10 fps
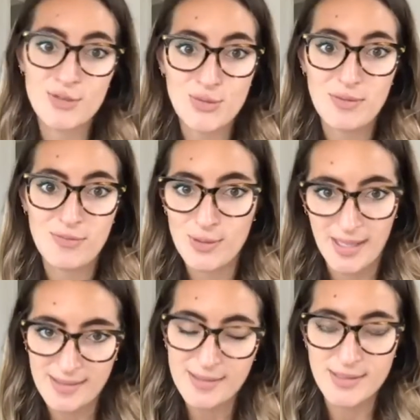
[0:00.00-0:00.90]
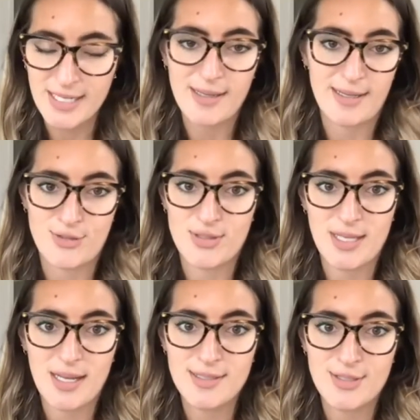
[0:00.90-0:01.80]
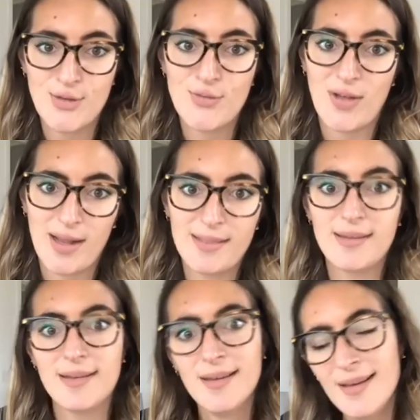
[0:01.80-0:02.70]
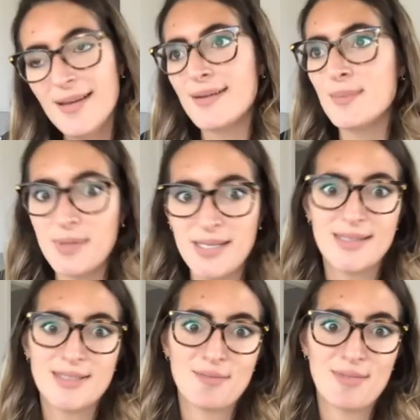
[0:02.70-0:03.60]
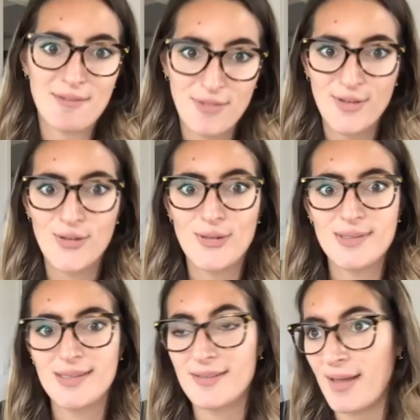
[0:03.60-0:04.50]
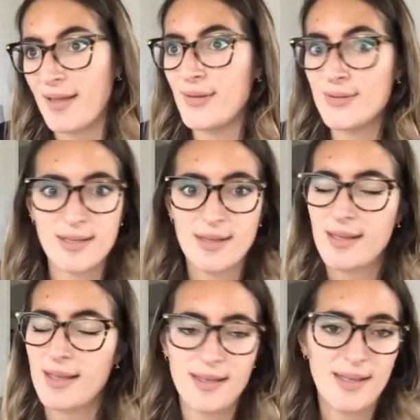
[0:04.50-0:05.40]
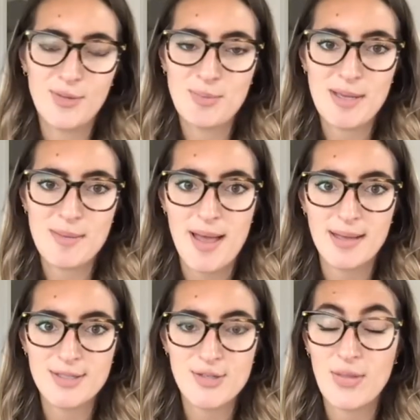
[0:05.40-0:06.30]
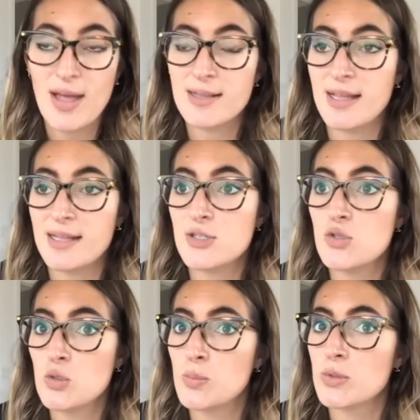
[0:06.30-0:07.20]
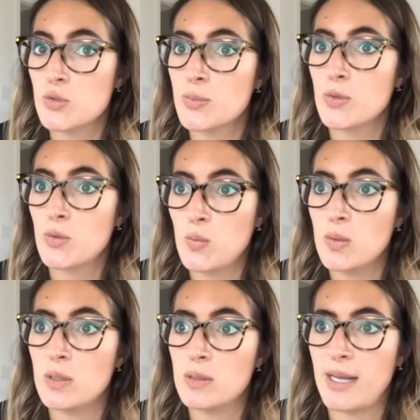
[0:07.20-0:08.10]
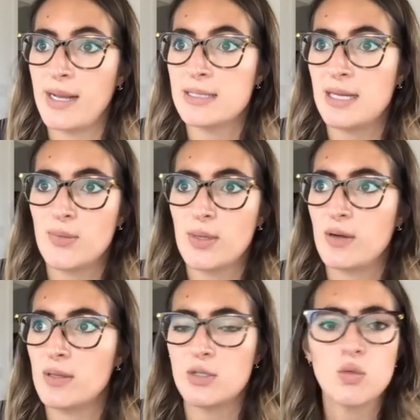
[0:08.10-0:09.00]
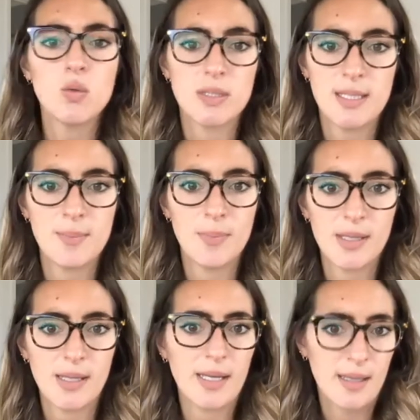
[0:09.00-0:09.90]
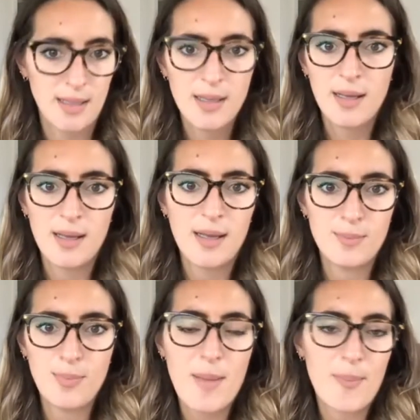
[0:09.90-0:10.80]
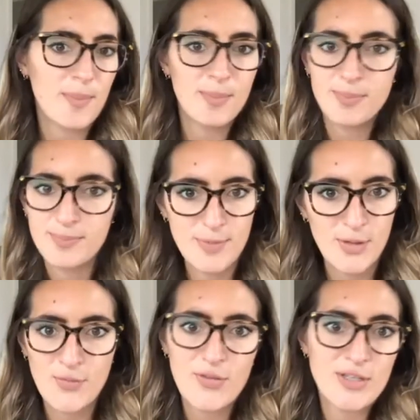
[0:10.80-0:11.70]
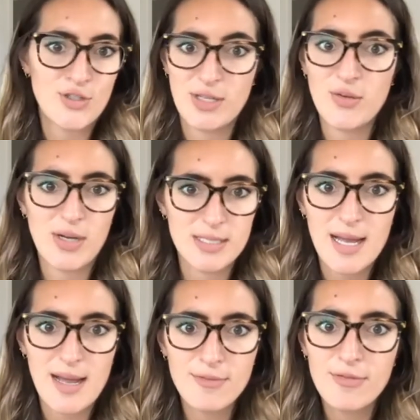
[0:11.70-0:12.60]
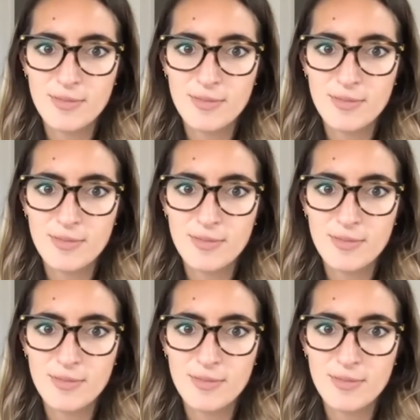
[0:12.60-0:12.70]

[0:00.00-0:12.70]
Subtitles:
do a full like little data exercise to go find the completeness of that field and the values, and like it would be a mess. So that's a super, super cool, I guess I don't want to call it a tooltip, but like pop up, you know, feature that you guys have.